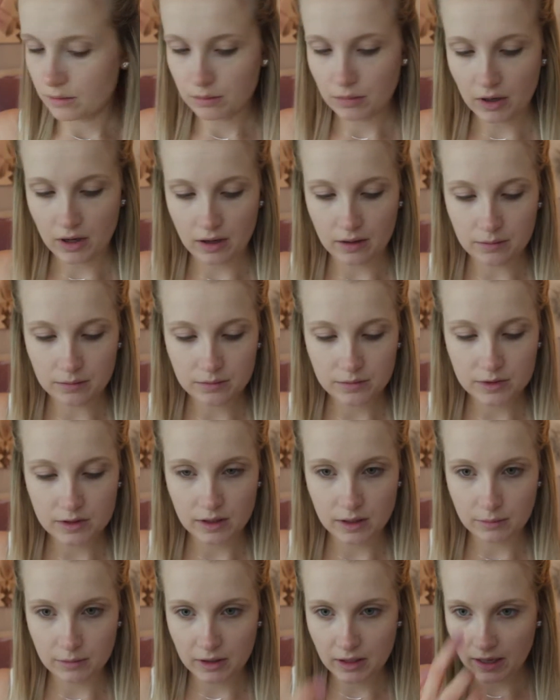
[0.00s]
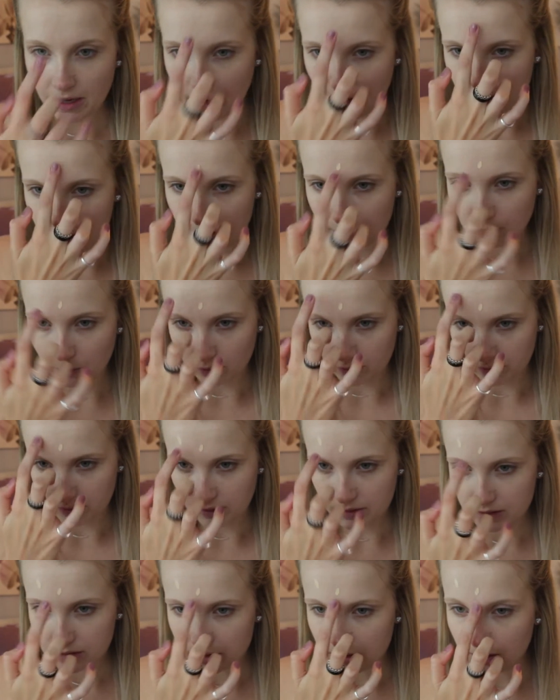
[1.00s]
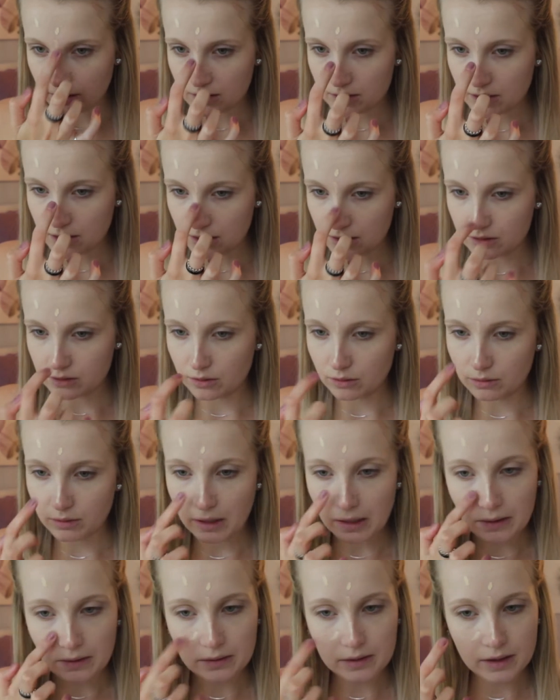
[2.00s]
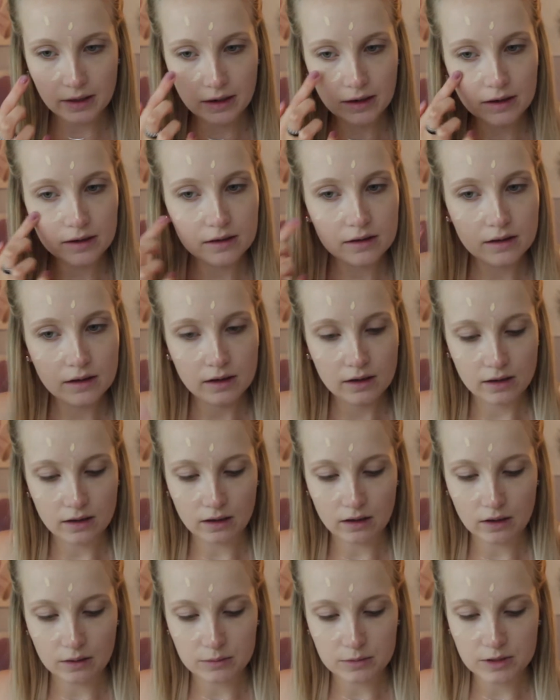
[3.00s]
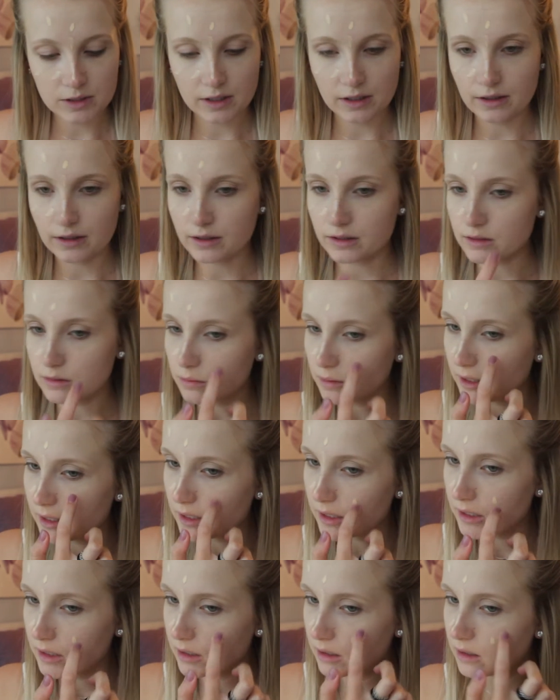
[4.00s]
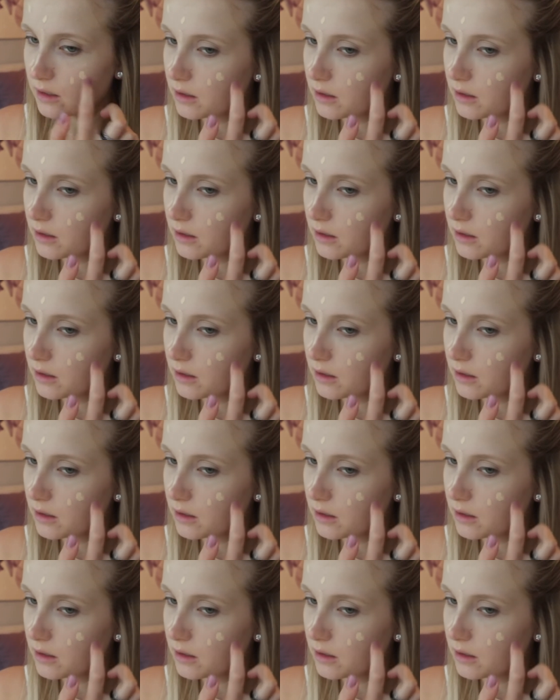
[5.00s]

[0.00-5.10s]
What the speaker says: pumps, and I'm gonna add it more or less to the T-zone area, just the areas where